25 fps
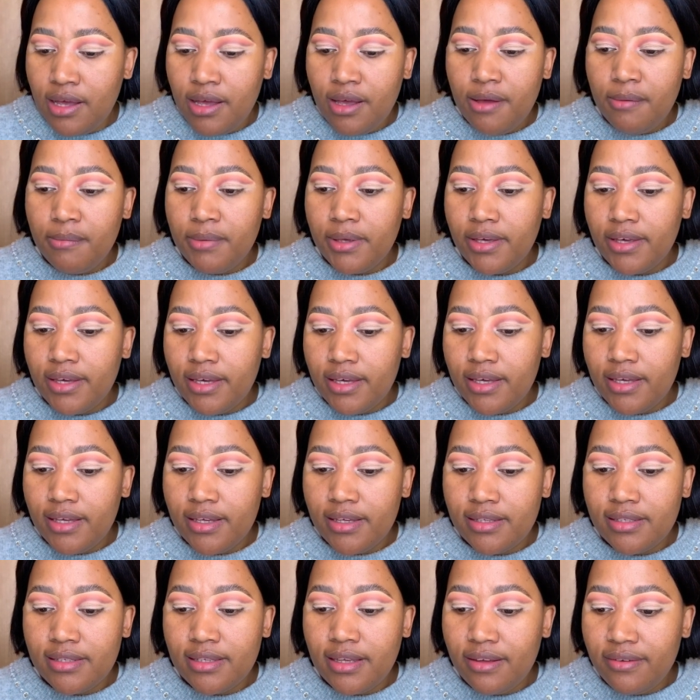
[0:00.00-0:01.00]

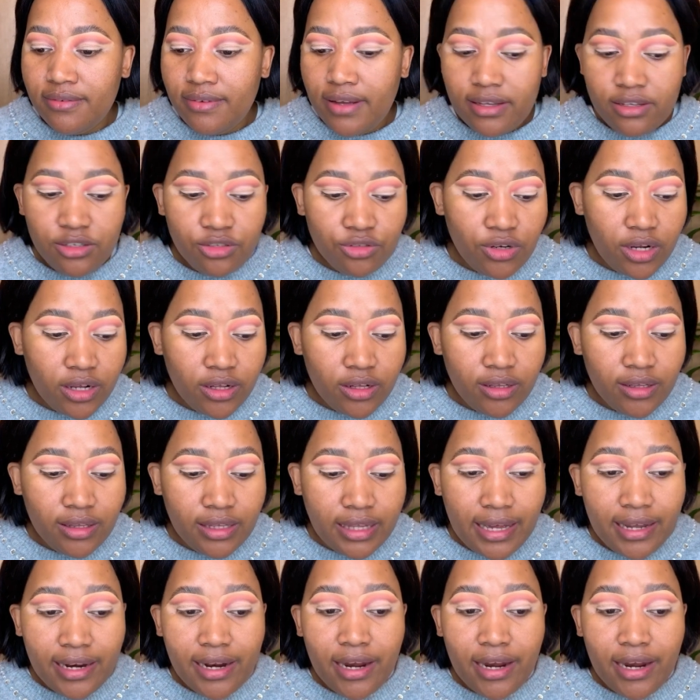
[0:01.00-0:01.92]
because if I struggle and I